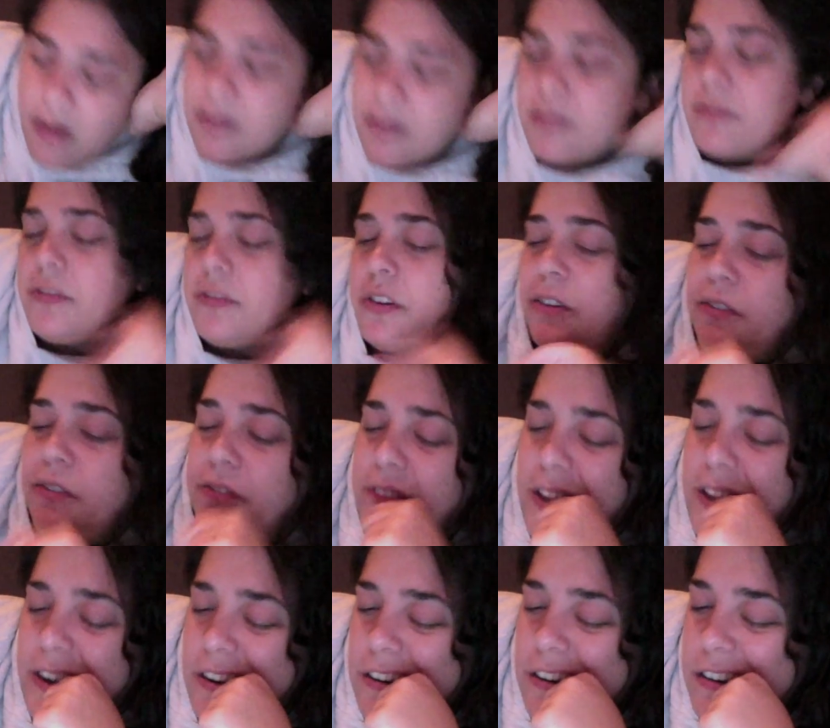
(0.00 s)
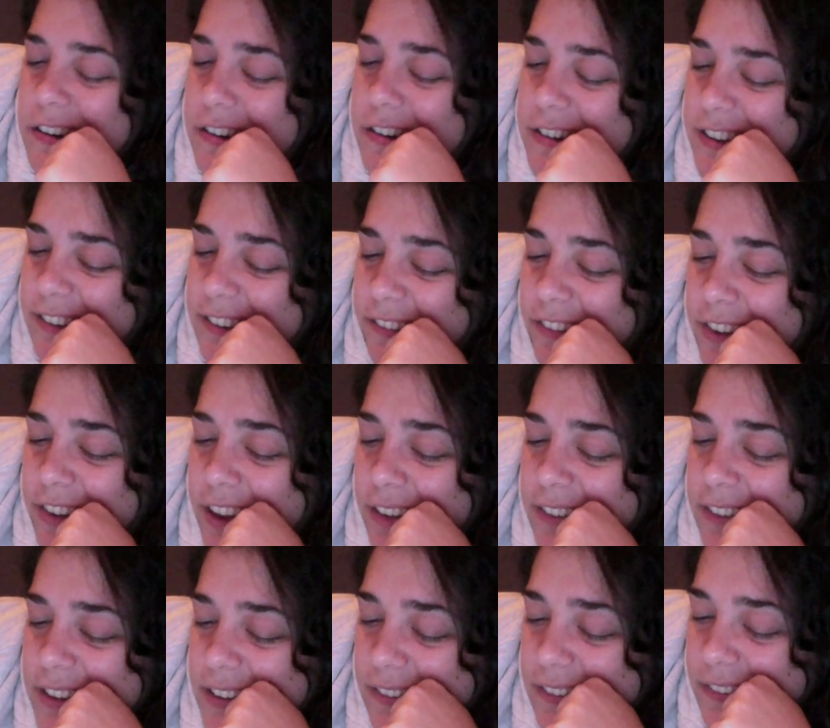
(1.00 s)
You're fluttered, you're disbelief. What
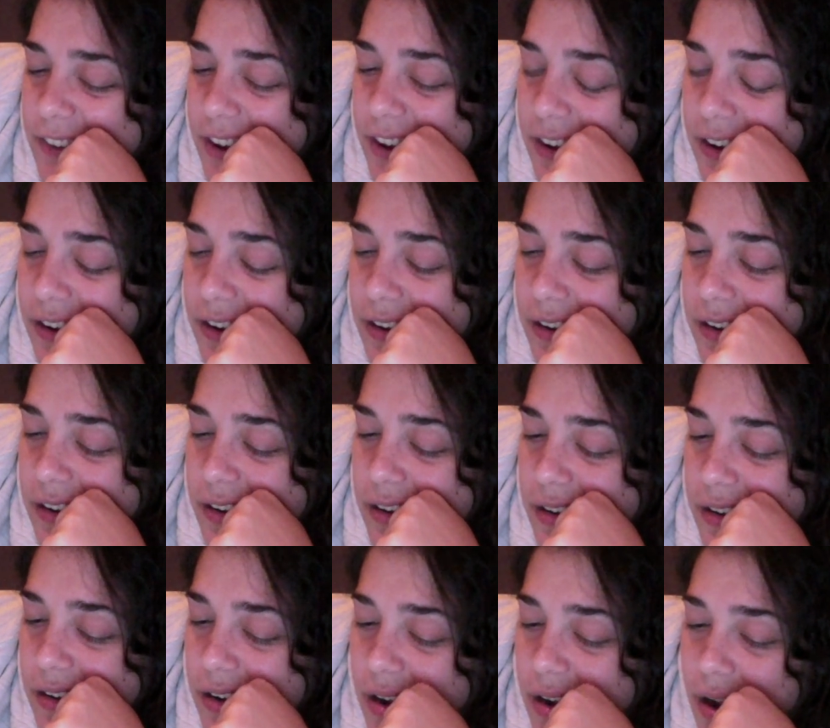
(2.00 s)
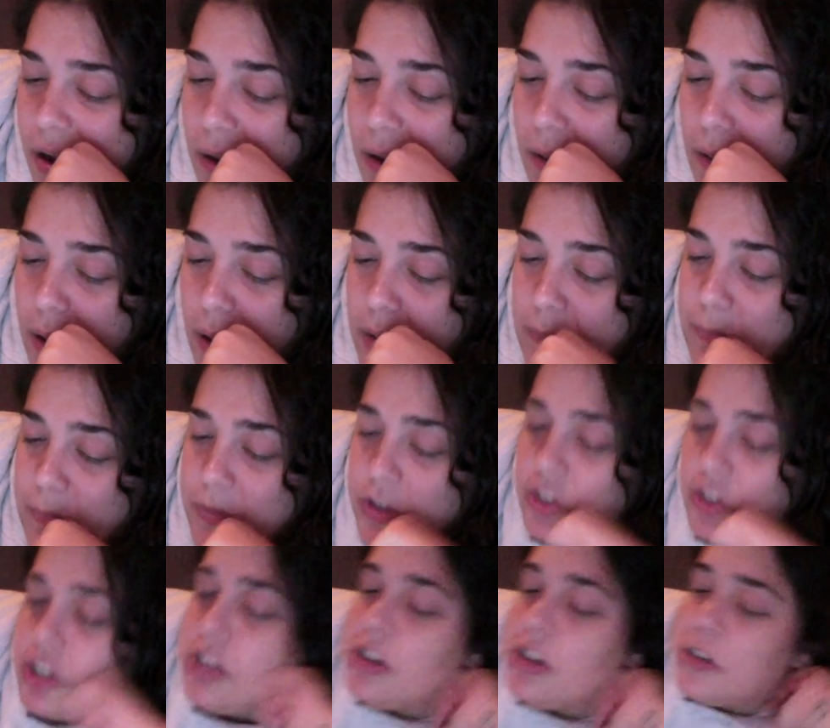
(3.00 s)
the fuck? She
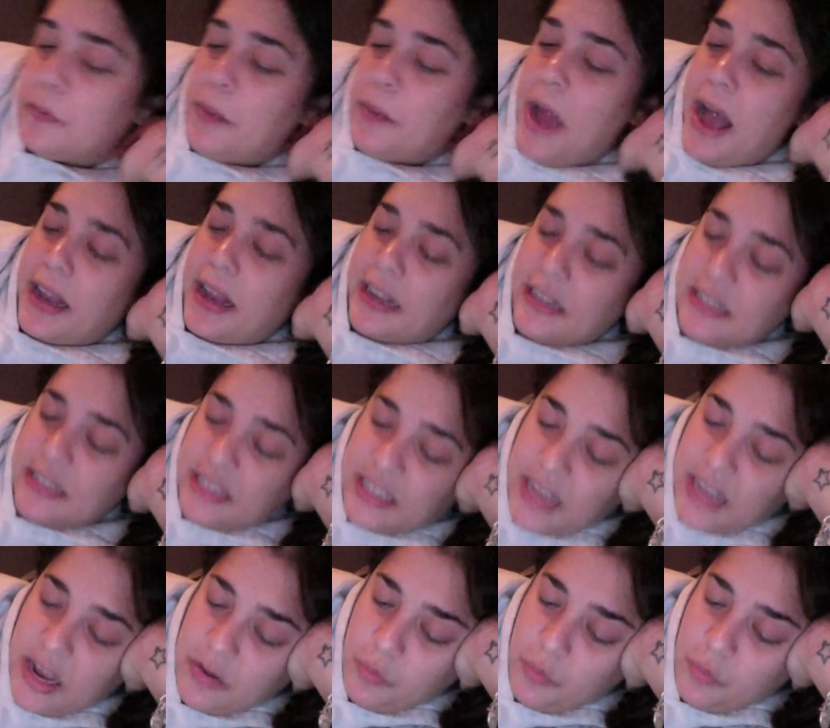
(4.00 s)
looked back and said,